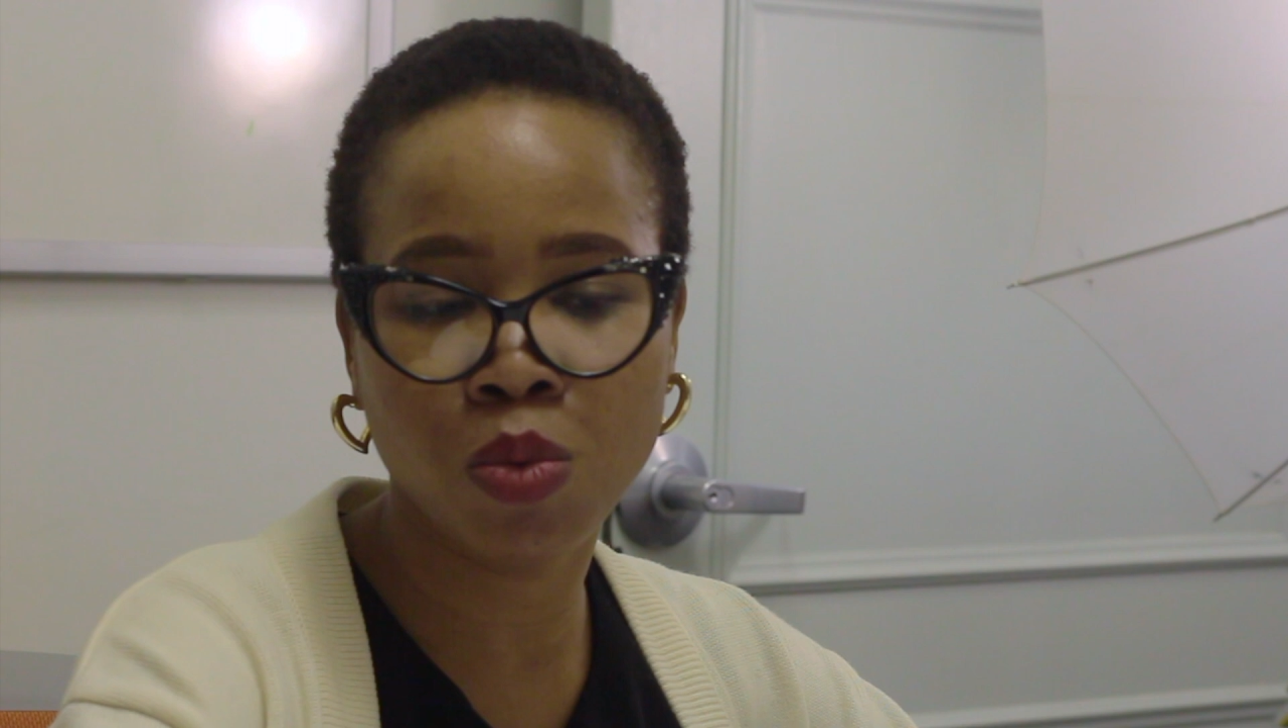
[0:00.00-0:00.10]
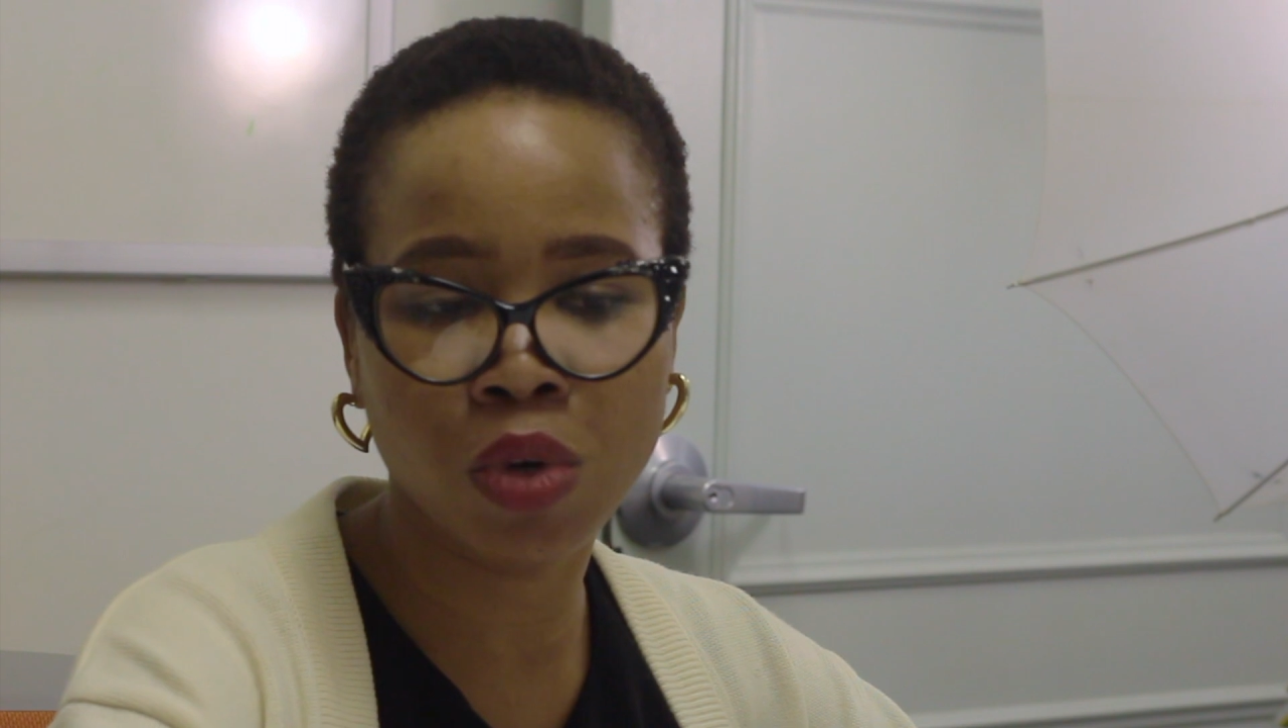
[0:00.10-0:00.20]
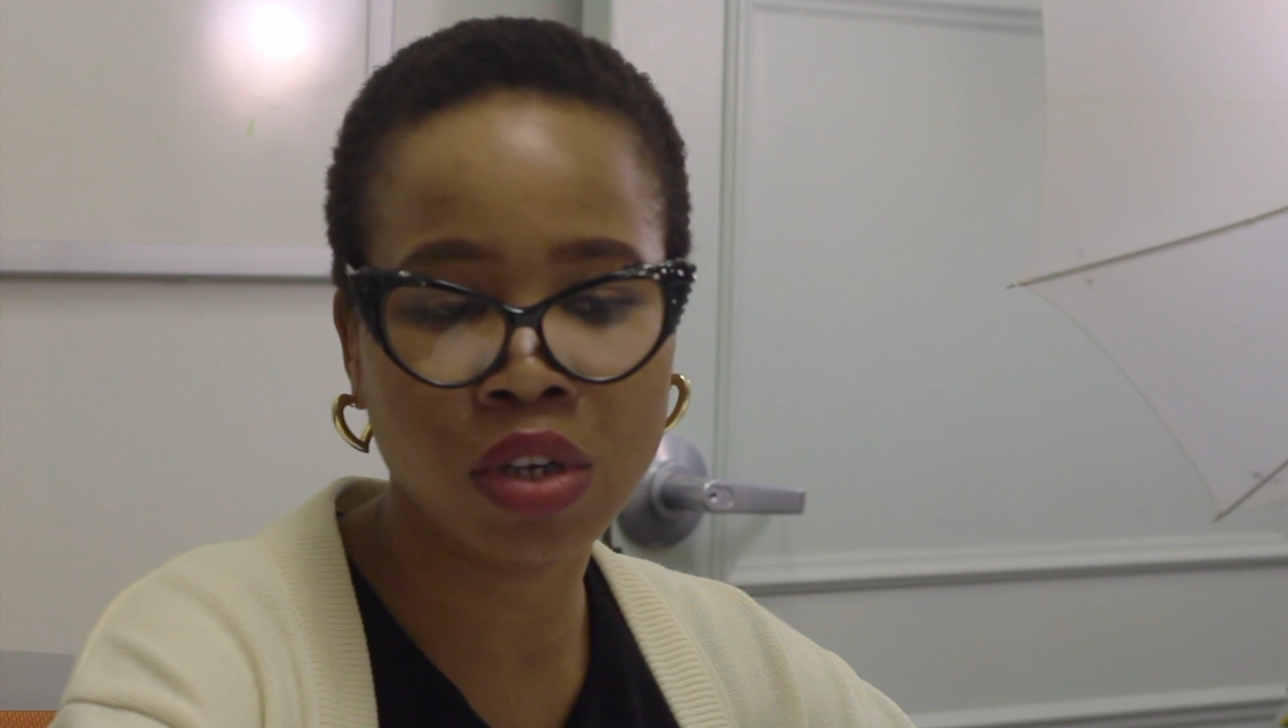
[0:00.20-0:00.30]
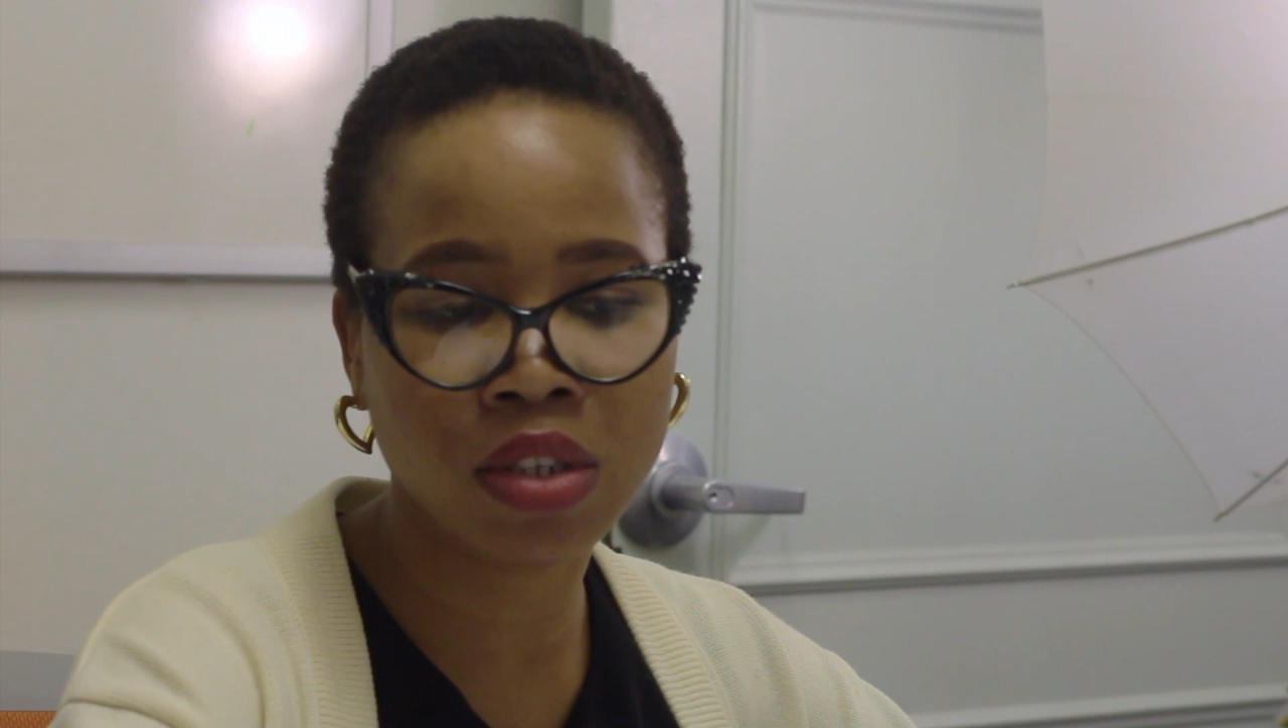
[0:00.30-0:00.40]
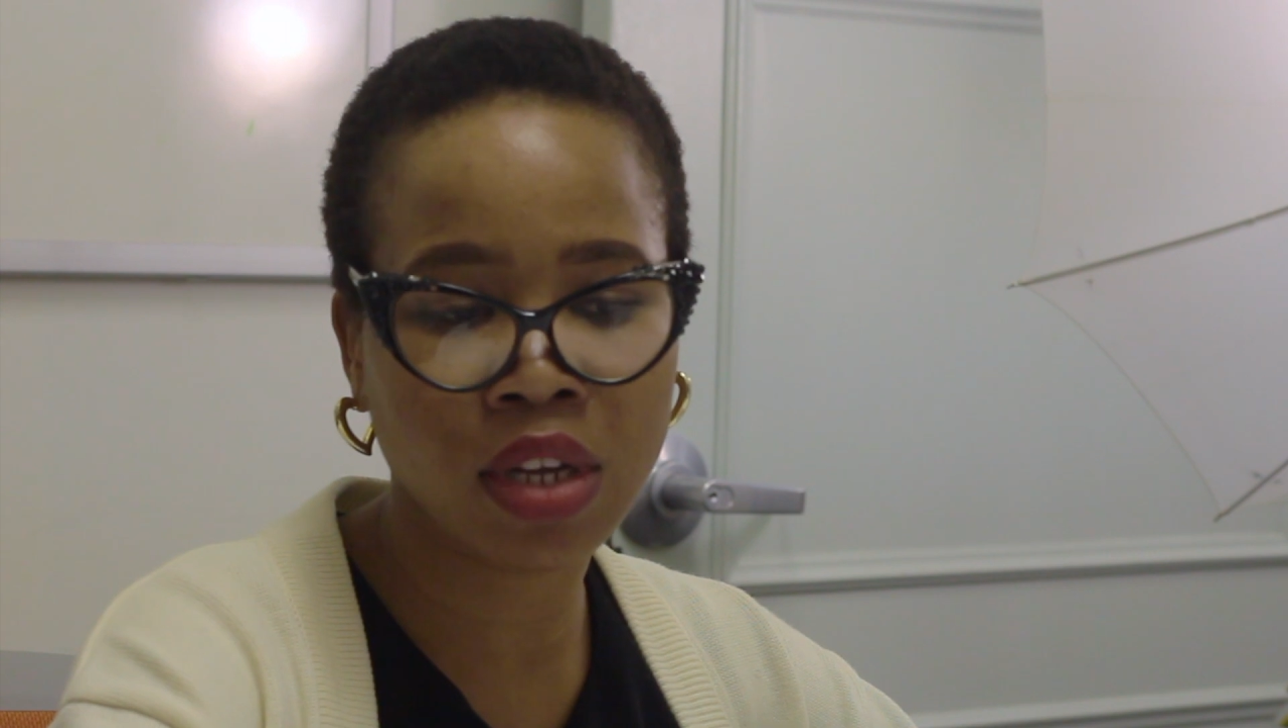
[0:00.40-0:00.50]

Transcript: works.